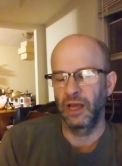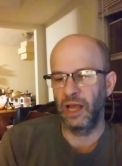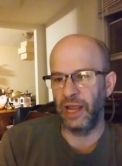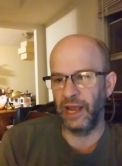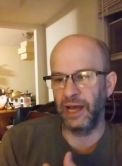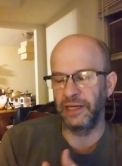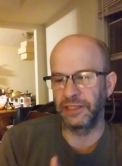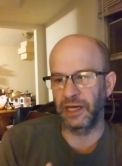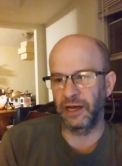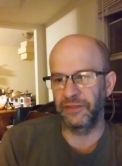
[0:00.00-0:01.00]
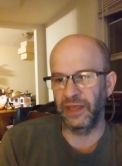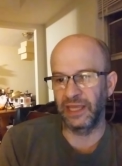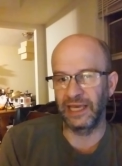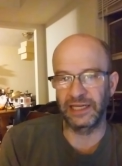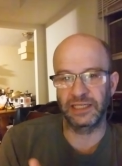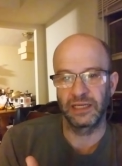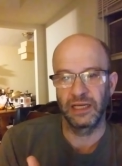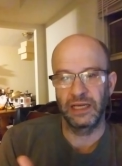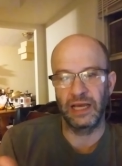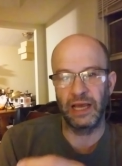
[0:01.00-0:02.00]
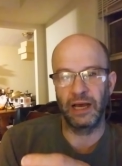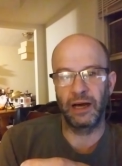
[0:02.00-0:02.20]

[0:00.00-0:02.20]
and uh, they get, uh,